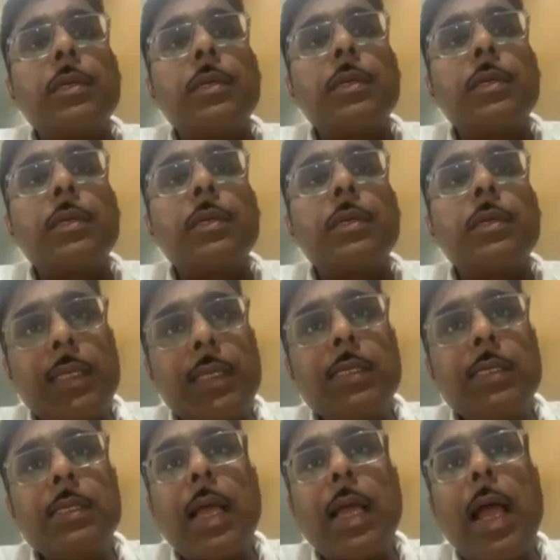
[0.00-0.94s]
losing
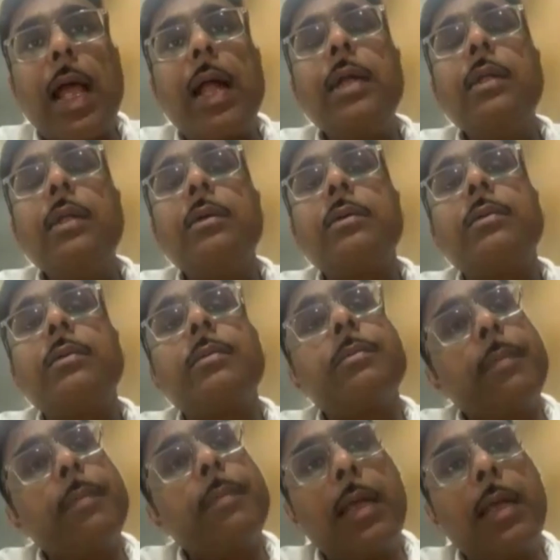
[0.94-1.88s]
enteropathies, and
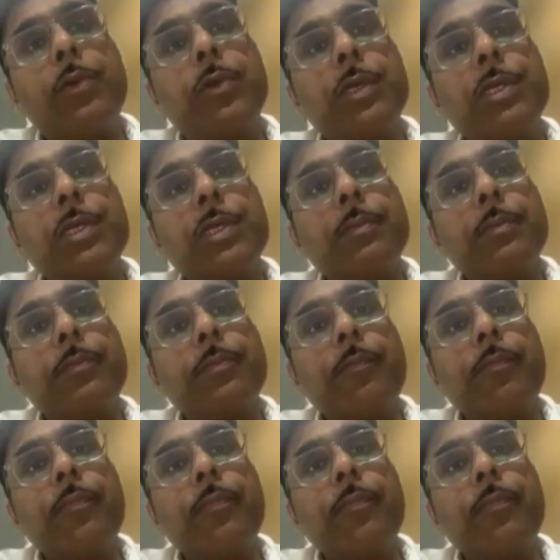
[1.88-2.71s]
malnutrition.